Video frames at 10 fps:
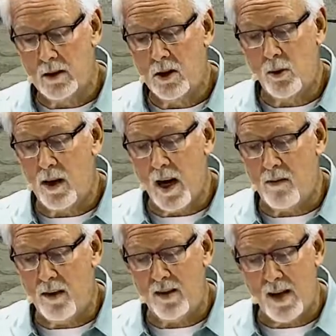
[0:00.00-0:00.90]
Greet
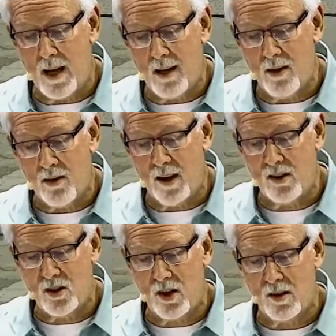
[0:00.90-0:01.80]
every saint in Christ
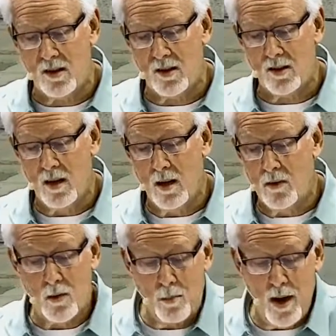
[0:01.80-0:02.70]
Jesus.
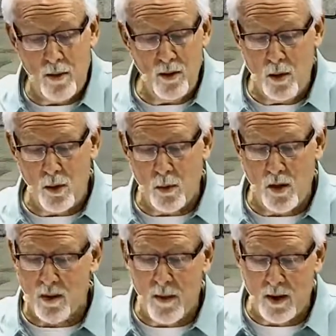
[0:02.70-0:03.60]
The brethren who are
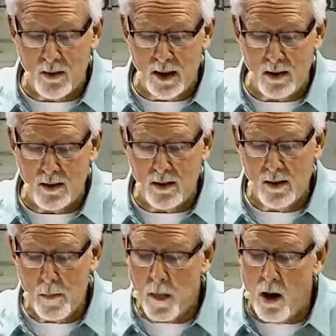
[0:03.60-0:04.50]
with me greet you.
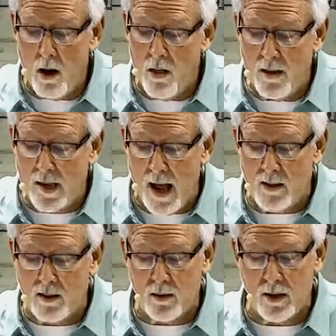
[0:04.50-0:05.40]
All the
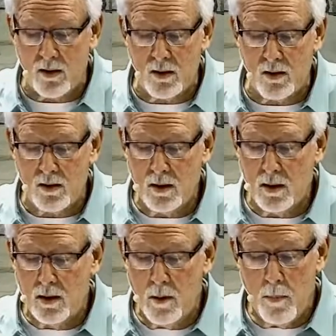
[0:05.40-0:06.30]
saints greet you,
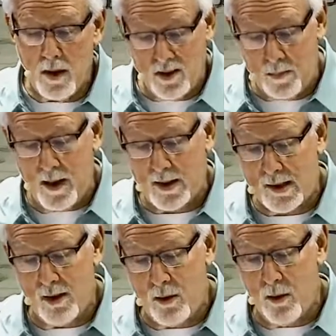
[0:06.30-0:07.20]
but
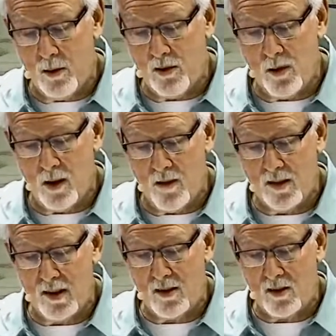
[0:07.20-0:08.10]
especially those who are of
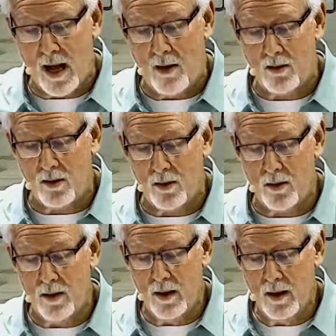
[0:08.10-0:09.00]
Caesar's household.
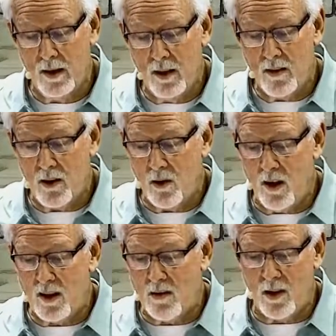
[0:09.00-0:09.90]
The
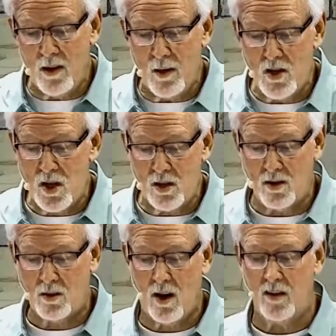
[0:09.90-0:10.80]
grace of our Lord Jesus
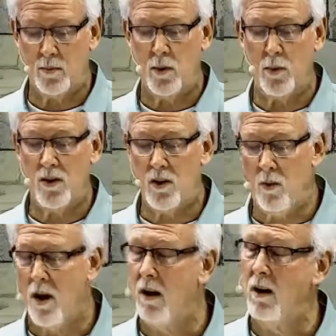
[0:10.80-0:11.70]
Christ be with you
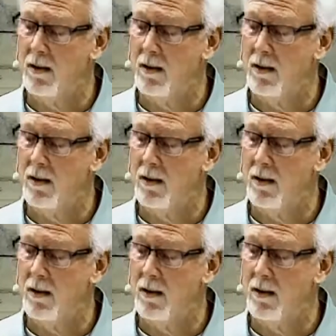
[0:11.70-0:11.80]
all.